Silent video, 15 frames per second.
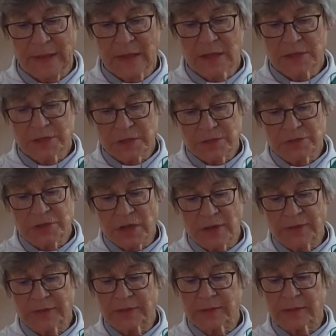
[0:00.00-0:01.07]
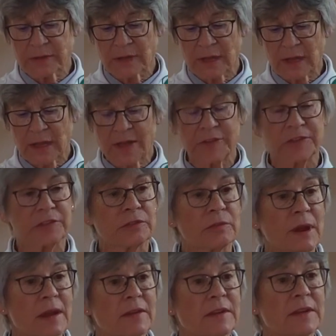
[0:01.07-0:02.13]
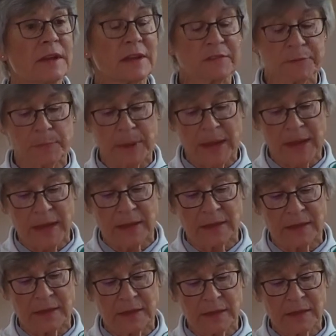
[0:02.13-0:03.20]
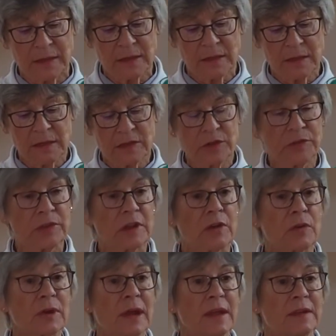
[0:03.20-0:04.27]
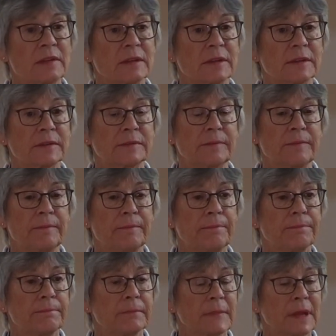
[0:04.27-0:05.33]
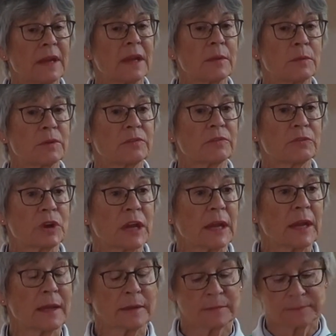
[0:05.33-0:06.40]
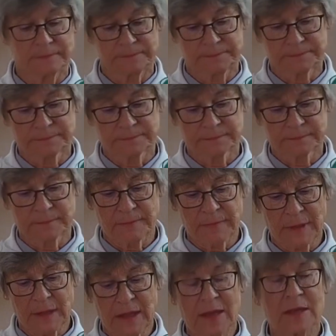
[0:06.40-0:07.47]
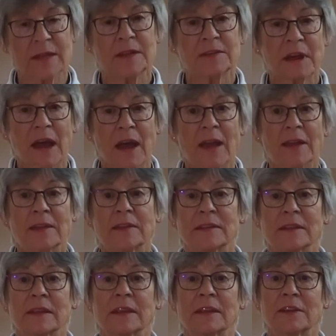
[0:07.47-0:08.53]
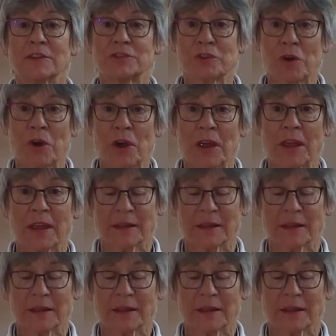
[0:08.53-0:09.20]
Joe Johnson had surrendered his pain to the Creator, and he was free. He died in joy.